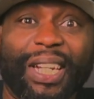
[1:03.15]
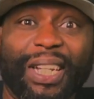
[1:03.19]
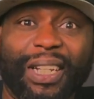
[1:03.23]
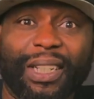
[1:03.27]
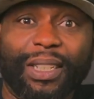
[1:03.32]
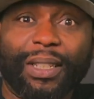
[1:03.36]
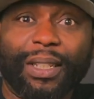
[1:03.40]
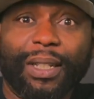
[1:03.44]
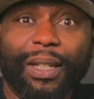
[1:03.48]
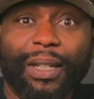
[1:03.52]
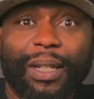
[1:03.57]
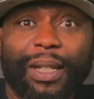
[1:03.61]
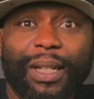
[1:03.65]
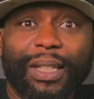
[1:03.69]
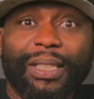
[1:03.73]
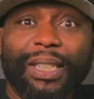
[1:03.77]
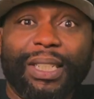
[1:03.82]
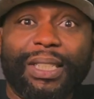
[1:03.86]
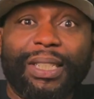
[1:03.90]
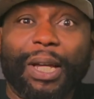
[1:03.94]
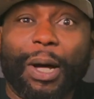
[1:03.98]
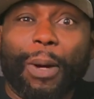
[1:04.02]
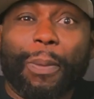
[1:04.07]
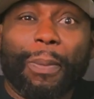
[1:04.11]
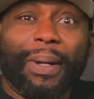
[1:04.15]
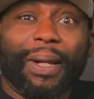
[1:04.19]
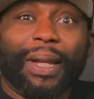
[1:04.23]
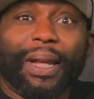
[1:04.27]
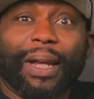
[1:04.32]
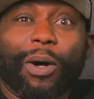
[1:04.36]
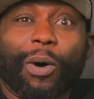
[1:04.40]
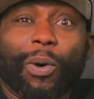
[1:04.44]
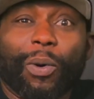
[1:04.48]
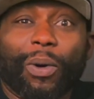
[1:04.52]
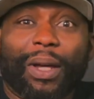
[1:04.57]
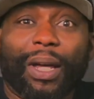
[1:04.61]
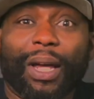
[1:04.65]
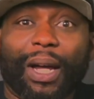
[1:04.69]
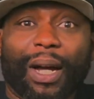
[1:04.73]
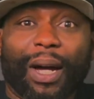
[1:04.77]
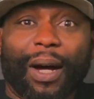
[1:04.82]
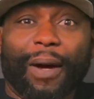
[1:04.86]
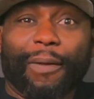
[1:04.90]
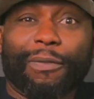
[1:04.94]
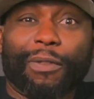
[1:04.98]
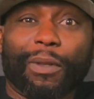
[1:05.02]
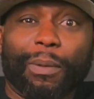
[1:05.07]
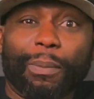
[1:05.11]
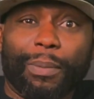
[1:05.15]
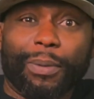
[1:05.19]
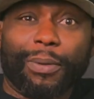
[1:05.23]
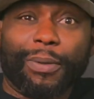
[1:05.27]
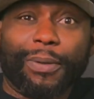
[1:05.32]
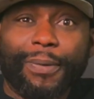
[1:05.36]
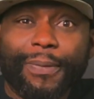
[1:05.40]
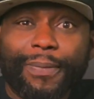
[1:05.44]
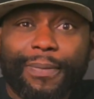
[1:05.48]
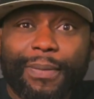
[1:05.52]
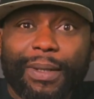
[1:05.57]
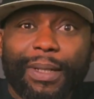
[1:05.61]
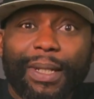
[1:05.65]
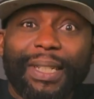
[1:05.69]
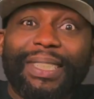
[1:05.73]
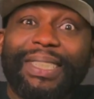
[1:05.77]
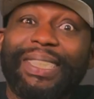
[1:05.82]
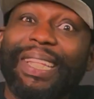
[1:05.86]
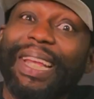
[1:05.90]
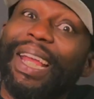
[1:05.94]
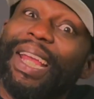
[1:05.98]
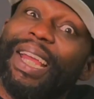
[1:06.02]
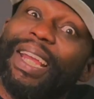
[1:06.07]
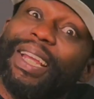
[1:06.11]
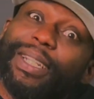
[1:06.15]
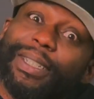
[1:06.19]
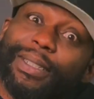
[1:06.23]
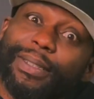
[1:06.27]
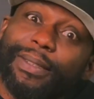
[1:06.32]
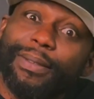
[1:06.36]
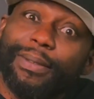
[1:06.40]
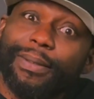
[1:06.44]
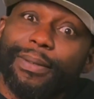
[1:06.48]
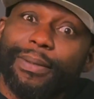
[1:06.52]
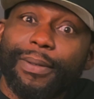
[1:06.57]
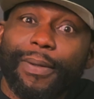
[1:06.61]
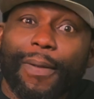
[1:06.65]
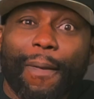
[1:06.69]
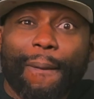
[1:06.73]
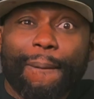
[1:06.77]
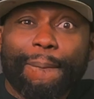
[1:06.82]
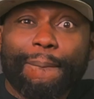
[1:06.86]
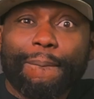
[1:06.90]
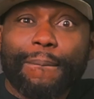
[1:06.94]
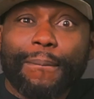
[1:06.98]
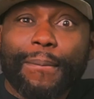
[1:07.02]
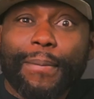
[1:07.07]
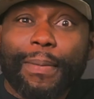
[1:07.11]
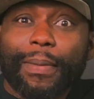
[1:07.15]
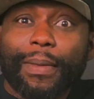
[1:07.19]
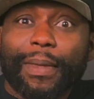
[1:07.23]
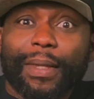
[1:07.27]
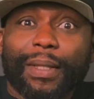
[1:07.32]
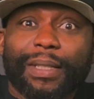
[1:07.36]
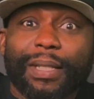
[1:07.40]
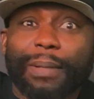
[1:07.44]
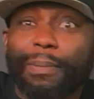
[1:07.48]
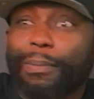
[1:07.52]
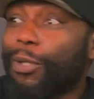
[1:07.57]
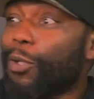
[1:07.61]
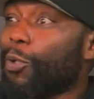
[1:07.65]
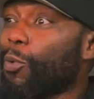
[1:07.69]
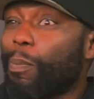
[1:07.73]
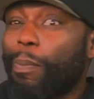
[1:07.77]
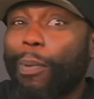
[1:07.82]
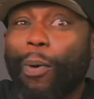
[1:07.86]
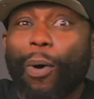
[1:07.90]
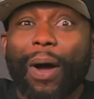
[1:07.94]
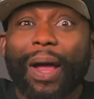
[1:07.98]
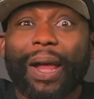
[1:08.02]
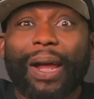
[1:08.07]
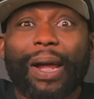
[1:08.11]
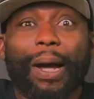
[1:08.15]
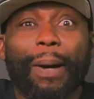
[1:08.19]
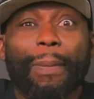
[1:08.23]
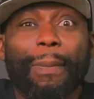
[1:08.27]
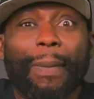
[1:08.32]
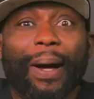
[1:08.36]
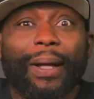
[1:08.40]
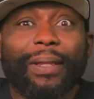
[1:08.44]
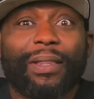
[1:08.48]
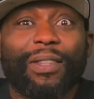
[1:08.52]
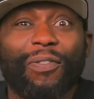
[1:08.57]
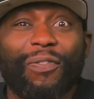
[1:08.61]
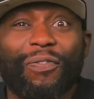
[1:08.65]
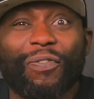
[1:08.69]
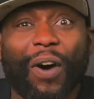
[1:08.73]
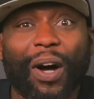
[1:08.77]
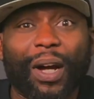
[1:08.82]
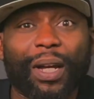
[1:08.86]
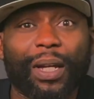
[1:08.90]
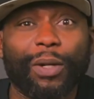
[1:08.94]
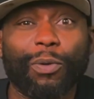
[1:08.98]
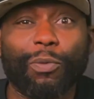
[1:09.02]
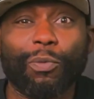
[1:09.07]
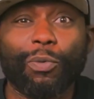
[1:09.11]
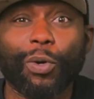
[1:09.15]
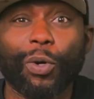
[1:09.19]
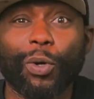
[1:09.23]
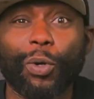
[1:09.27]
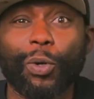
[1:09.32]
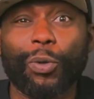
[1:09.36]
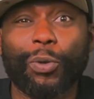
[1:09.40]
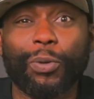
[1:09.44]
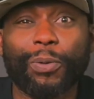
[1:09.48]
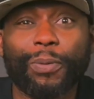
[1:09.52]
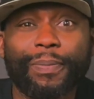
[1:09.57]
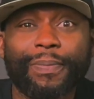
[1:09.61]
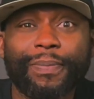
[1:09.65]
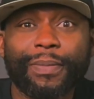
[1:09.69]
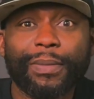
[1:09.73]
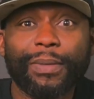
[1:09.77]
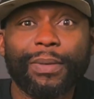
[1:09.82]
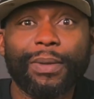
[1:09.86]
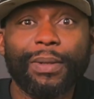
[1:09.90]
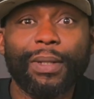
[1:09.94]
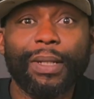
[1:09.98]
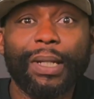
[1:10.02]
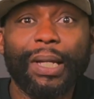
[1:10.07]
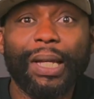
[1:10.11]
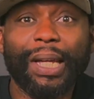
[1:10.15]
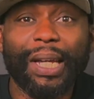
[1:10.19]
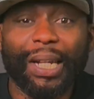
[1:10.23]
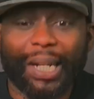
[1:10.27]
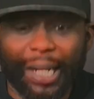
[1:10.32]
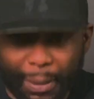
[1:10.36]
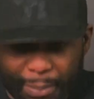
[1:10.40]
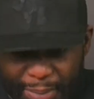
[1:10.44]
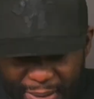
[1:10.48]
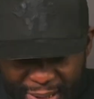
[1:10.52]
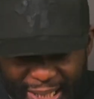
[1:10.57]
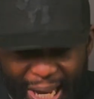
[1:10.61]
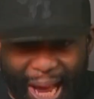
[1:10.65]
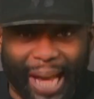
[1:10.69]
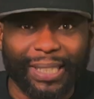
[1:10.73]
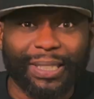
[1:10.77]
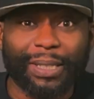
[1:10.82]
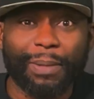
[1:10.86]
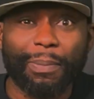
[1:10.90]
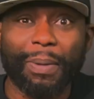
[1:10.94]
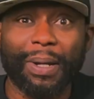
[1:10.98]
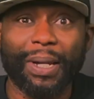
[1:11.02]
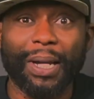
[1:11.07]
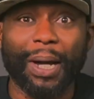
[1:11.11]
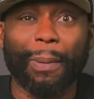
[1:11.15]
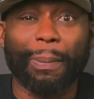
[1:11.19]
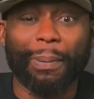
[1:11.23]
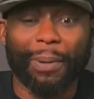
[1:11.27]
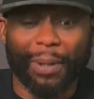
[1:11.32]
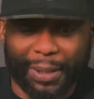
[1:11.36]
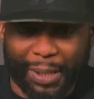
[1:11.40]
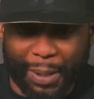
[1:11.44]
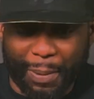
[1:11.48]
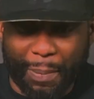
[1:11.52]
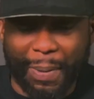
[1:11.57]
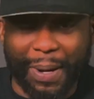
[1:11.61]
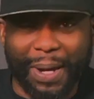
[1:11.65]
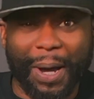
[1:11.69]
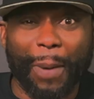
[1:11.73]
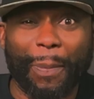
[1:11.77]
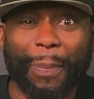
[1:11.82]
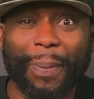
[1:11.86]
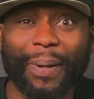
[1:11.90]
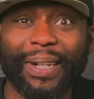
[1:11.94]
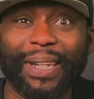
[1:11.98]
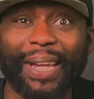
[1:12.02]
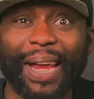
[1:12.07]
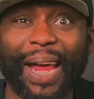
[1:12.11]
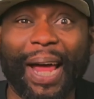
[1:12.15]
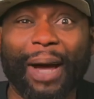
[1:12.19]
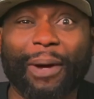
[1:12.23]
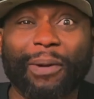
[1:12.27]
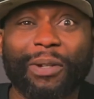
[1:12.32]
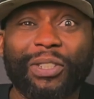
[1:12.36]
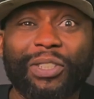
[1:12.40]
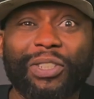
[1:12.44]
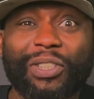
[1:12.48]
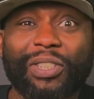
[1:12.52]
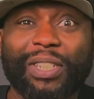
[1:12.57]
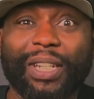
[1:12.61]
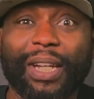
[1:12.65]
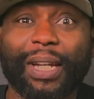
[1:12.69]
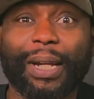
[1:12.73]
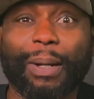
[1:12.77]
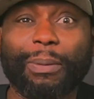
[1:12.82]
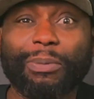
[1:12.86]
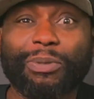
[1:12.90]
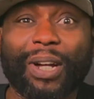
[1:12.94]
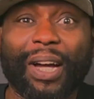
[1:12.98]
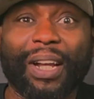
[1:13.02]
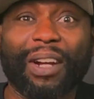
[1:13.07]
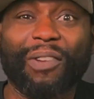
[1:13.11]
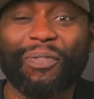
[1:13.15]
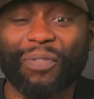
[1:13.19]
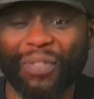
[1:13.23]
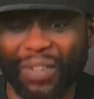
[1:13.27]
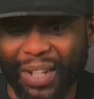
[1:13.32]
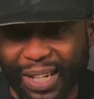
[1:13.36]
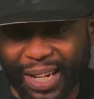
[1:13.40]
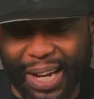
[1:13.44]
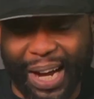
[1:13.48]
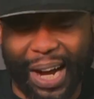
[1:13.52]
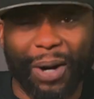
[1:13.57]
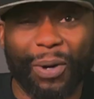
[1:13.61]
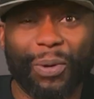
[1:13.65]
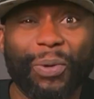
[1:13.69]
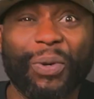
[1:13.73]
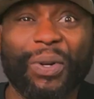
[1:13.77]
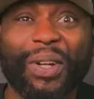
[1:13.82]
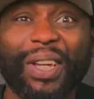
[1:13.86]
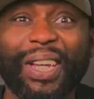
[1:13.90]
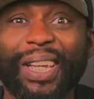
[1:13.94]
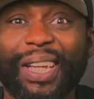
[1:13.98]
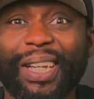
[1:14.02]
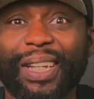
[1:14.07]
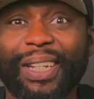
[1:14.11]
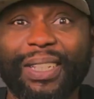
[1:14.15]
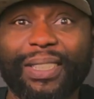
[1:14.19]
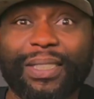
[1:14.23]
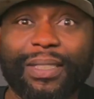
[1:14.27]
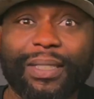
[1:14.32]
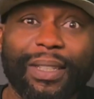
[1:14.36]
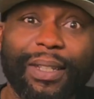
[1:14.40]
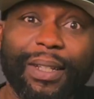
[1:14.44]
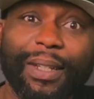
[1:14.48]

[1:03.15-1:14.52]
And she tell me to go get comfortable. Then some little boy come out the fucking room. He come sizing me up, looking me up and down and shit. And I'm trying to figure out who he is.